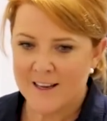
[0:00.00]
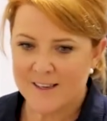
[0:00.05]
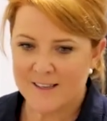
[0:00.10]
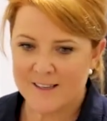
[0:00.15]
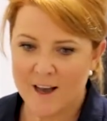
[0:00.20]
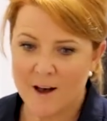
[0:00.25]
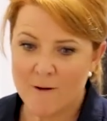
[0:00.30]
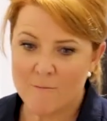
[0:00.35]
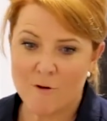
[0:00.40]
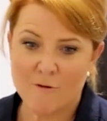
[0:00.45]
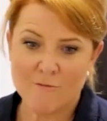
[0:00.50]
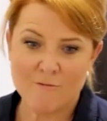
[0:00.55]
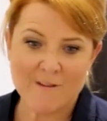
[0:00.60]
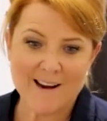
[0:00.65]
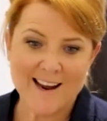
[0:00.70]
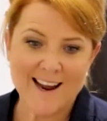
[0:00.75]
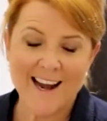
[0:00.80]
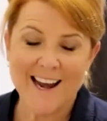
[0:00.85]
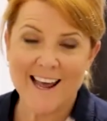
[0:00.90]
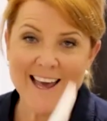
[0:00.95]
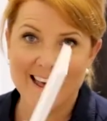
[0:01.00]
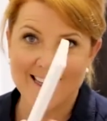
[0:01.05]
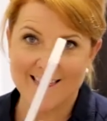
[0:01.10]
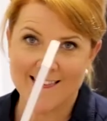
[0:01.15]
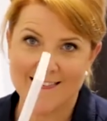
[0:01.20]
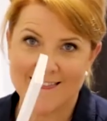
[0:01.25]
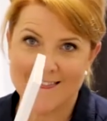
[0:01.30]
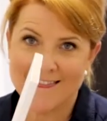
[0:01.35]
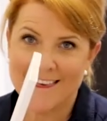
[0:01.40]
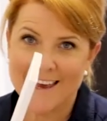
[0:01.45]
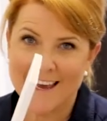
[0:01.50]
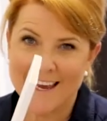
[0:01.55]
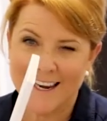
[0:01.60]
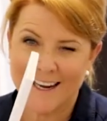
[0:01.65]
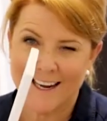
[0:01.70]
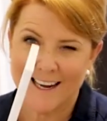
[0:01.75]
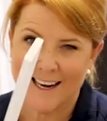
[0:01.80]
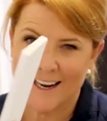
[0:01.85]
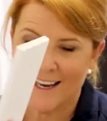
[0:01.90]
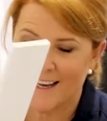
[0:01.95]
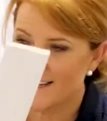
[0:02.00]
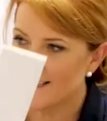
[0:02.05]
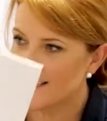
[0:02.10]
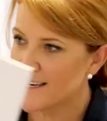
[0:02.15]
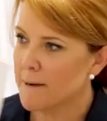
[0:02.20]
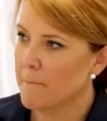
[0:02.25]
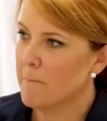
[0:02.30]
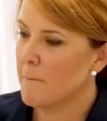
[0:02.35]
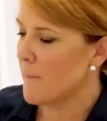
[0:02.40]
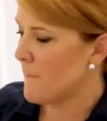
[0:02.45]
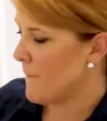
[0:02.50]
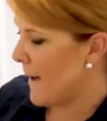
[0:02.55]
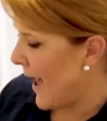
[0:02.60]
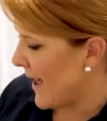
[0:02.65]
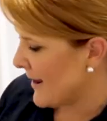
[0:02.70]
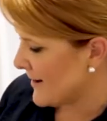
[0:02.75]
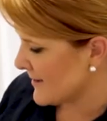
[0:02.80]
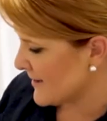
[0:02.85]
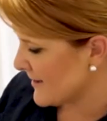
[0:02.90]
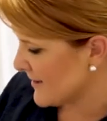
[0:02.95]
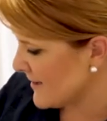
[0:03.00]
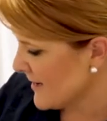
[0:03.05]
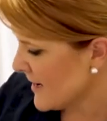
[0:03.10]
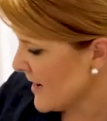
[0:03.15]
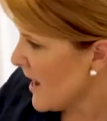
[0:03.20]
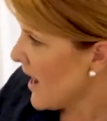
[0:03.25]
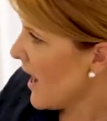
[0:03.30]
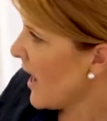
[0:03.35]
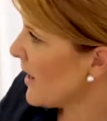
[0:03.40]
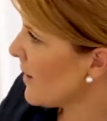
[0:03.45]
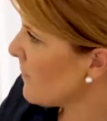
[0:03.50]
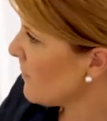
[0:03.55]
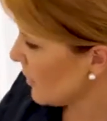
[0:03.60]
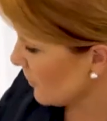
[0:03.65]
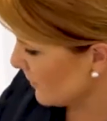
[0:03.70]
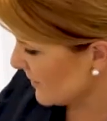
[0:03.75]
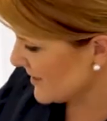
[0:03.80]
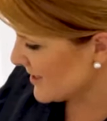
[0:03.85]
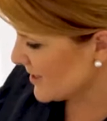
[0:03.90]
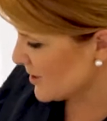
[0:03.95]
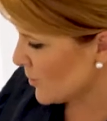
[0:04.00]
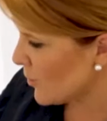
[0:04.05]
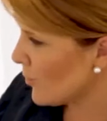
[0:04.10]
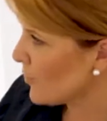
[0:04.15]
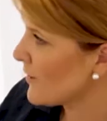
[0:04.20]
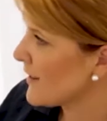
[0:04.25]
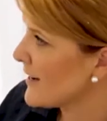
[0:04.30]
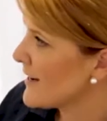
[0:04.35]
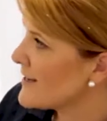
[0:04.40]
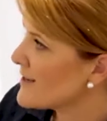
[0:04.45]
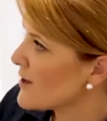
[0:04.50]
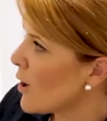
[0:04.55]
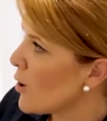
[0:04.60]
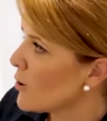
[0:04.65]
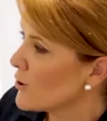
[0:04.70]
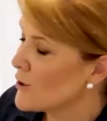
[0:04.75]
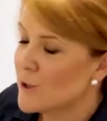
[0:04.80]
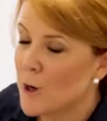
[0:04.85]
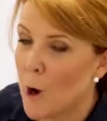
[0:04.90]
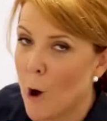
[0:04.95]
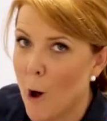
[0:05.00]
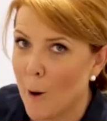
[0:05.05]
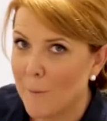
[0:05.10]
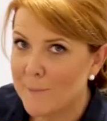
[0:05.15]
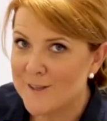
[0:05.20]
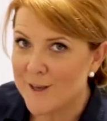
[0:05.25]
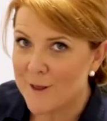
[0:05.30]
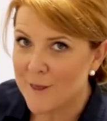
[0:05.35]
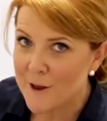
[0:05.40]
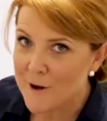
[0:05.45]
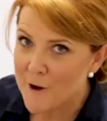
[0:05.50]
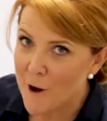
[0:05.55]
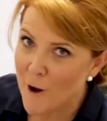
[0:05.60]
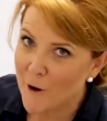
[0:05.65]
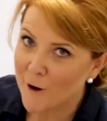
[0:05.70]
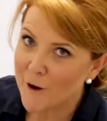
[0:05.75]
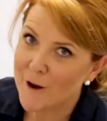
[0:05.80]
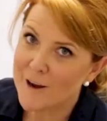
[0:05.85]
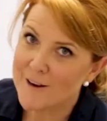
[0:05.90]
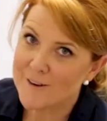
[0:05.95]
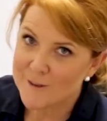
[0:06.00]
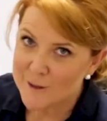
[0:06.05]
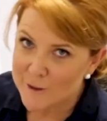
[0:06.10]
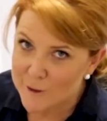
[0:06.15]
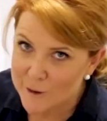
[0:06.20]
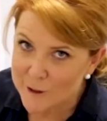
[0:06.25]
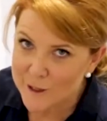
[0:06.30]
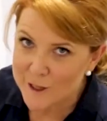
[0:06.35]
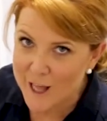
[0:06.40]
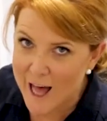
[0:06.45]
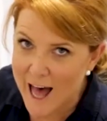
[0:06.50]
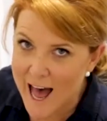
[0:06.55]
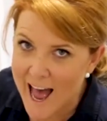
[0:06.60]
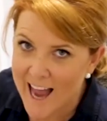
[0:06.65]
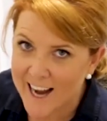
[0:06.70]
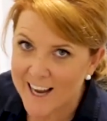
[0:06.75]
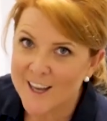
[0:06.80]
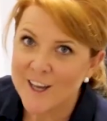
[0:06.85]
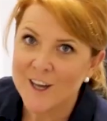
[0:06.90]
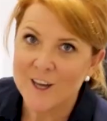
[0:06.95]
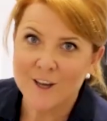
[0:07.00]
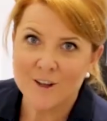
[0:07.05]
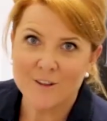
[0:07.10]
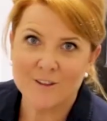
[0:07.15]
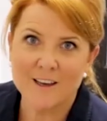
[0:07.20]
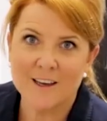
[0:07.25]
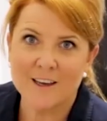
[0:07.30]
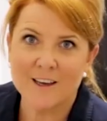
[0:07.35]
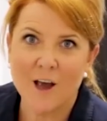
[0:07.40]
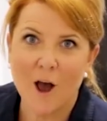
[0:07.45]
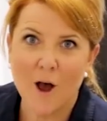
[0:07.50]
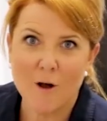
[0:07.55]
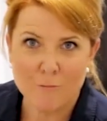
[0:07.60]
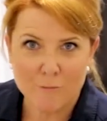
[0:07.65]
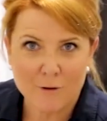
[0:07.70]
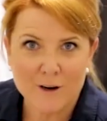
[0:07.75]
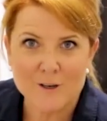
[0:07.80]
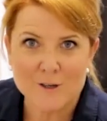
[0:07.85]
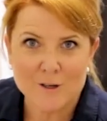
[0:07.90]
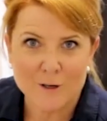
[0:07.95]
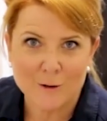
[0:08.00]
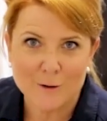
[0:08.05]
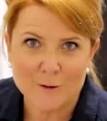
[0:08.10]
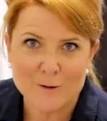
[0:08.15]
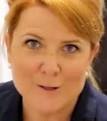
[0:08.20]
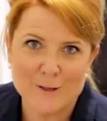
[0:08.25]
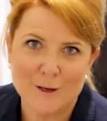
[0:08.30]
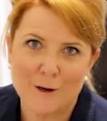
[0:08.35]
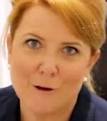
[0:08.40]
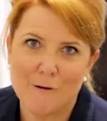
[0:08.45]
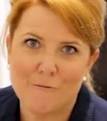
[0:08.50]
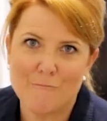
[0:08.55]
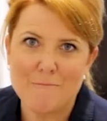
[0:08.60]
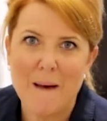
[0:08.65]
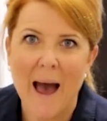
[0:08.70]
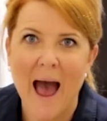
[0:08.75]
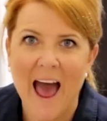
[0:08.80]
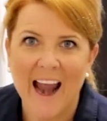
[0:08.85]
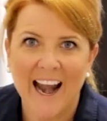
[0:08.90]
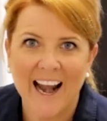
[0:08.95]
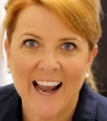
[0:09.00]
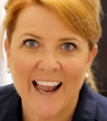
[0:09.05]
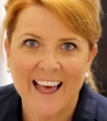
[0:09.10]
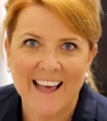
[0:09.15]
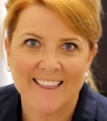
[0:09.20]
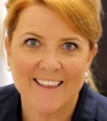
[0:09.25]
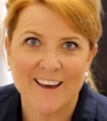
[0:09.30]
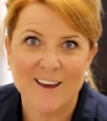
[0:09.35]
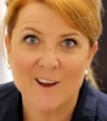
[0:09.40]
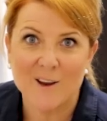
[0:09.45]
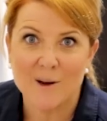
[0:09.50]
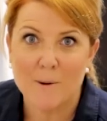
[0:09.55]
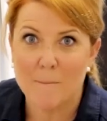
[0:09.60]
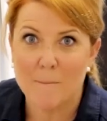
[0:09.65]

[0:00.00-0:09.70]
some really thin timber battens. And I'm going to install these on top. So they're not going to look like the original sort of paneling that you'd